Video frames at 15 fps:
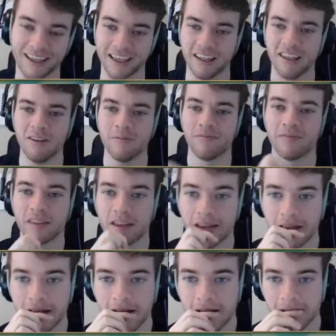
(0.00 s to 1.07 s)
Thank you.
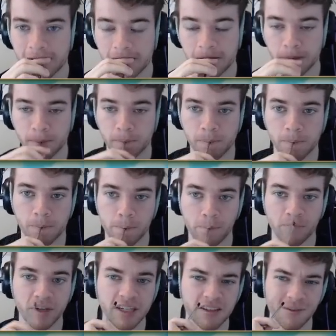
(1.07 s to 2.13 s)

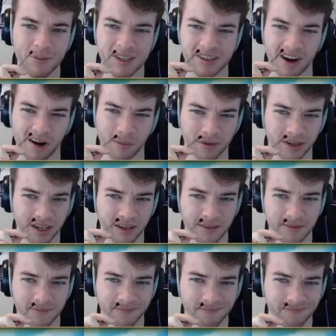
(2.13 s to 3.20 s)
Please don't be Skarmory.
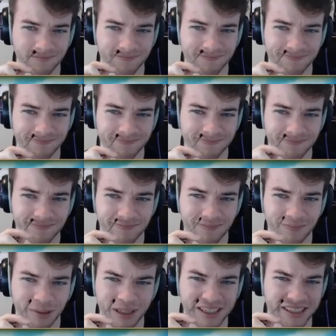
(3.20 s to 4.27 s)

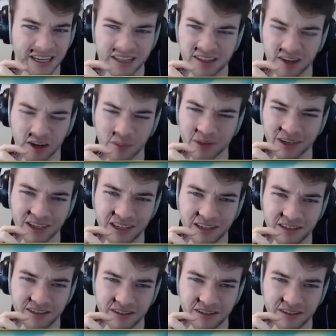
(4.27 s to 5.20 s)
Please not Skarmory.